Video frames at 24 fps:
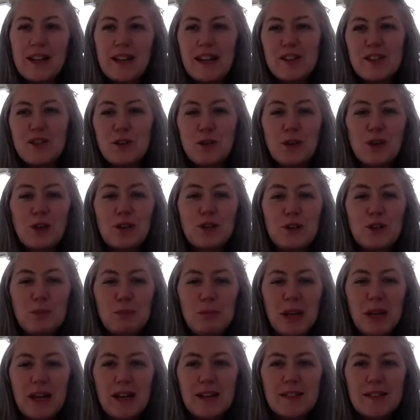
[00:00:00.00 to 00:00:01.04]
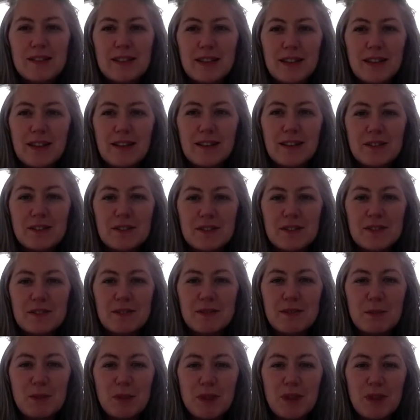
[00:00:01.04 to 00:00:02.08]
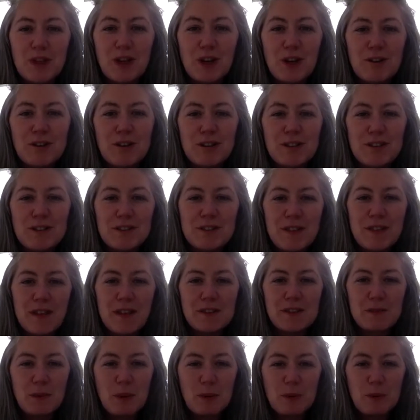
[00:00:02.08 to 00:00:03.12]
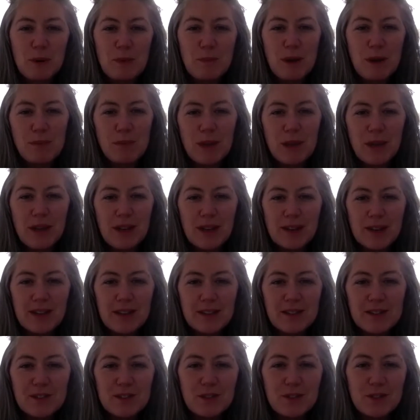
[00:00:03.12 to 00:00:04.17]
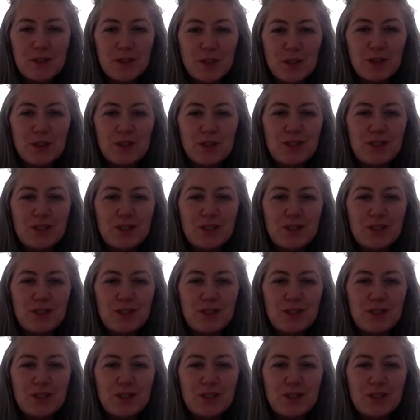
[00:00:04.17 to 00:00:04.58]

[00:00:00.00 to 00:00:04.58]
get your good plastic because with the currents, that's what we might be getting is your I,